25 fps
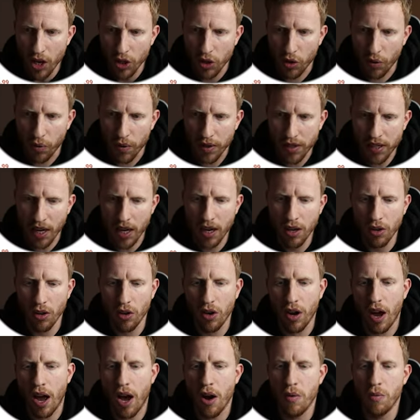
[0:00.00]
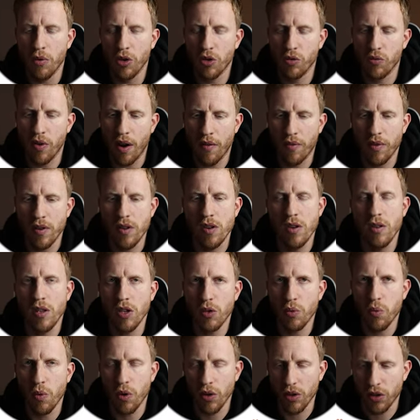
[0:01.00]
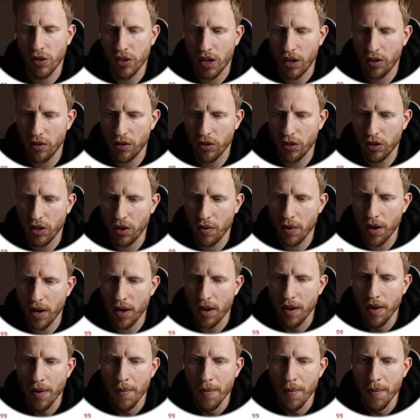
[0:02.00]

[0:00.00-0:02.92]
So if we take a look at how much revenue this one seller is doing,